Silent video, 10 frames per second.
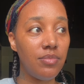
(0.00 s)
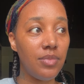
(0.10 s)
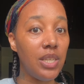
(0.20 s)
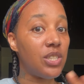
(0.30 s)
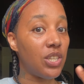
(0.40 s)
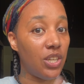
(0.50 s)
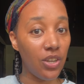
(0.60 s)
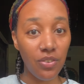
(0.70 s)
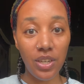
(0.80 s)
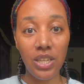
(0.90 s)

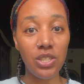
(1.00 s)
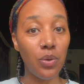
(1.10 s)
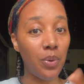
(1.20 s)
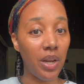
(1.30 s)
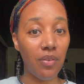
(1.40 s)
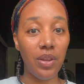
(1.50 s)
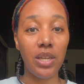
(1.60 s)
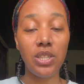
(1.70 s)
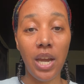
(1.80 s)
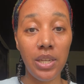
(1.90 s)
insecurities or whatever
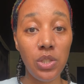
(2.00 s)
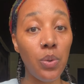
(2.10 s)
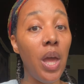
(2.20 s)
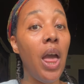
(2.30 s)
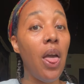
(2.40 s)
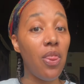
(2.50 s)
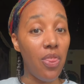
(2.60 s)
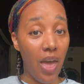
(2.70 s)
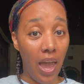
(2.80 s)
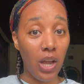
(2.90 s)
that you're hiding too.
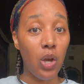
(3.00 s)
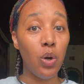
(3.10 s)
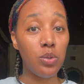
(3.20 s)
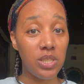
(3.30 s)
That goes